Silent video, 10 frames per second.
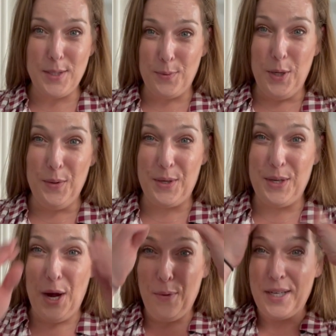will
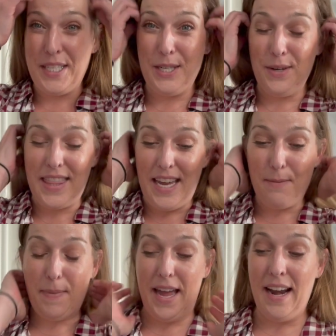know what to do with
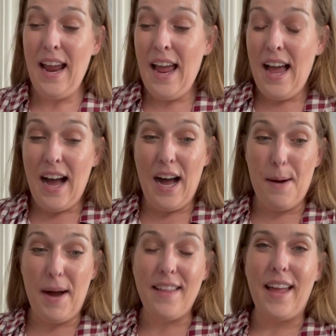it, but
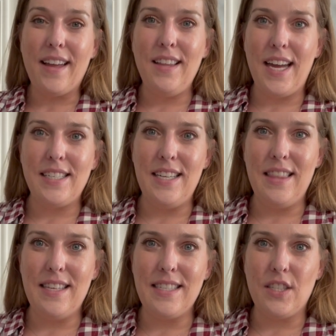um, I like collecting
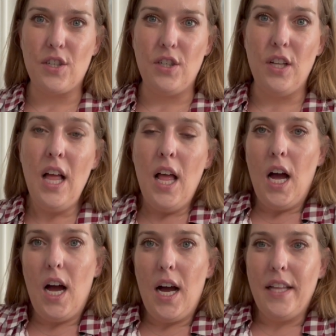these little
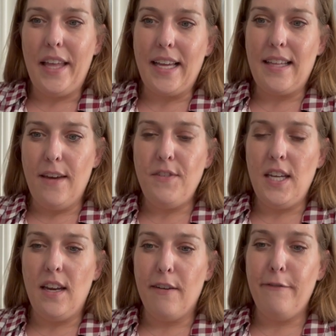uh, like
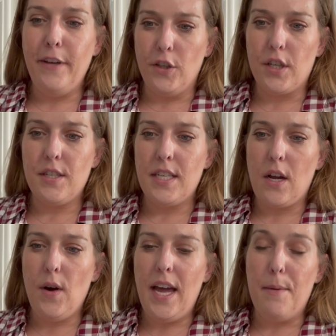gifting fillers to
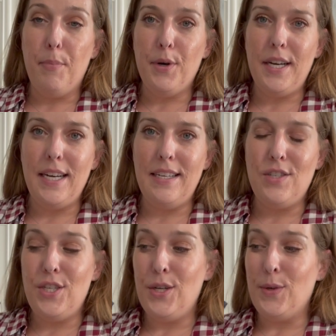go ahead and put
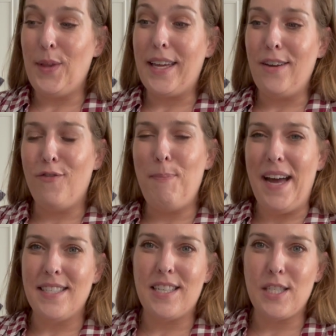into like gift
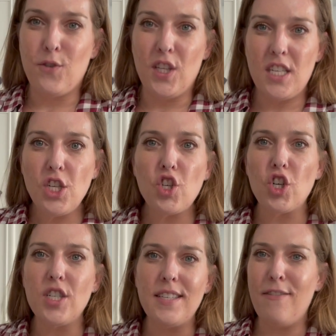baskets for the
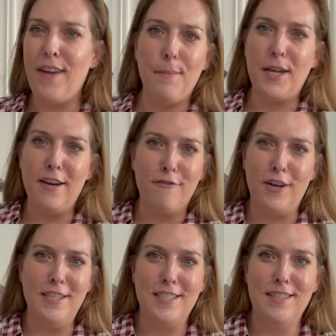teachers and family and
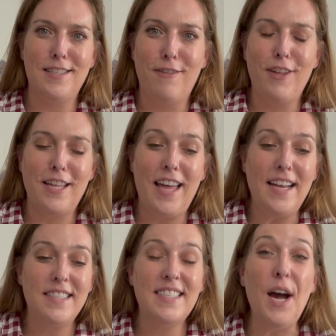friends and stuff like
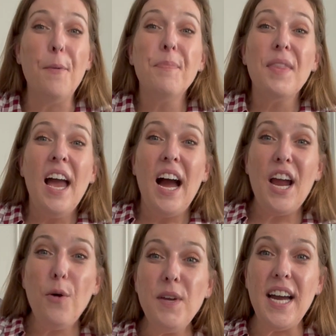that. So I
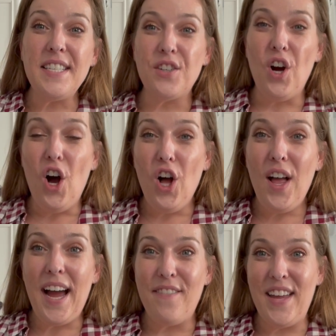hope you guys are all
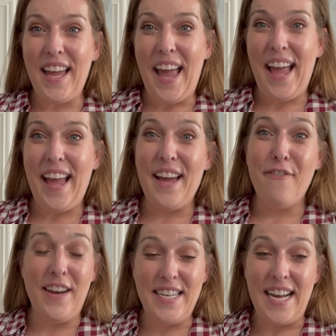having a
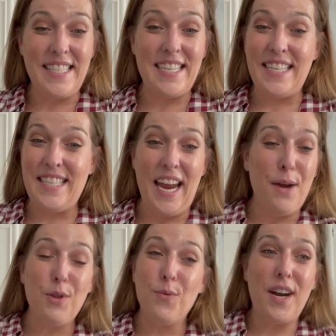fantastic day
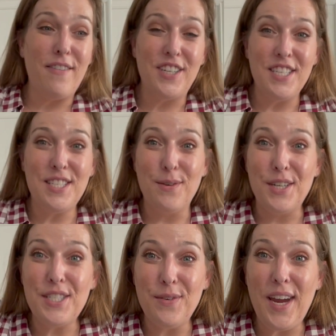with whatever it is you
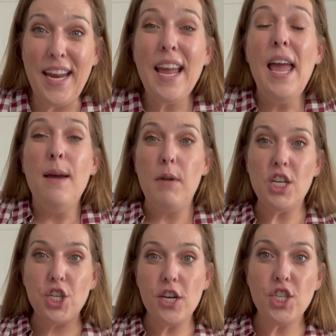are doing. Make
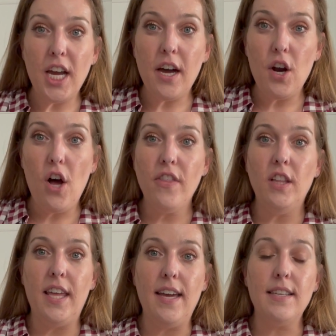sure you check out all the
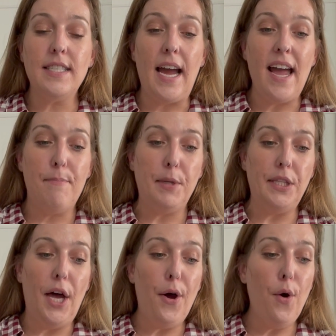links I have
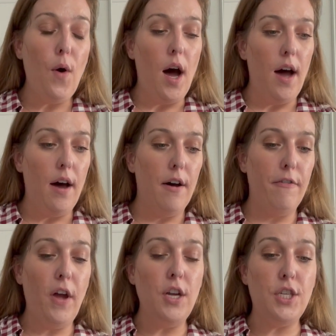below
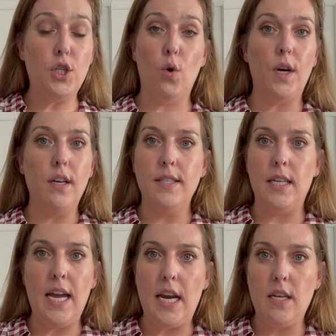of tutorials
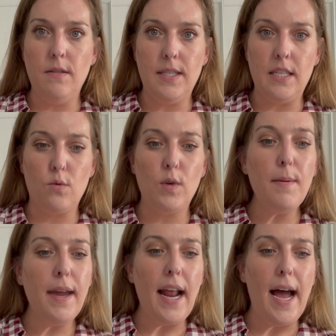on how to use these
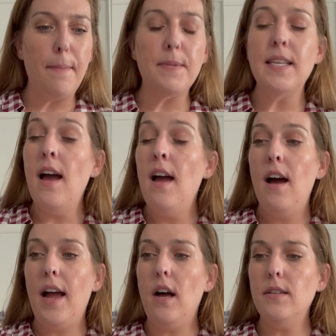rebate apps.
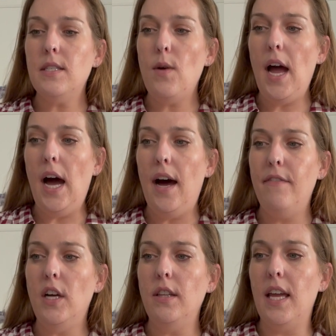I also
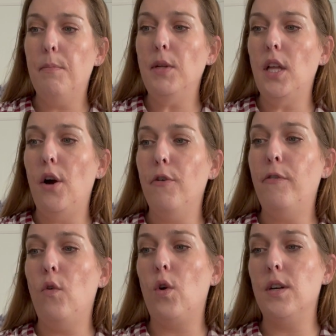have a link below
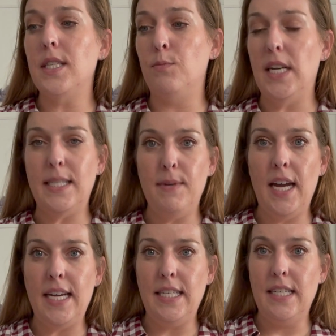for some recipe
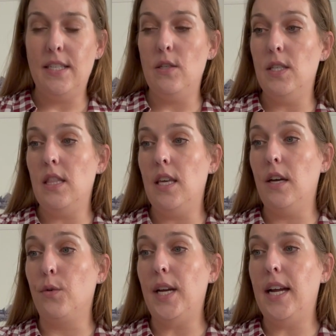ideas using the
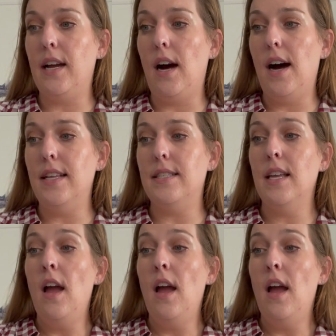Greek gods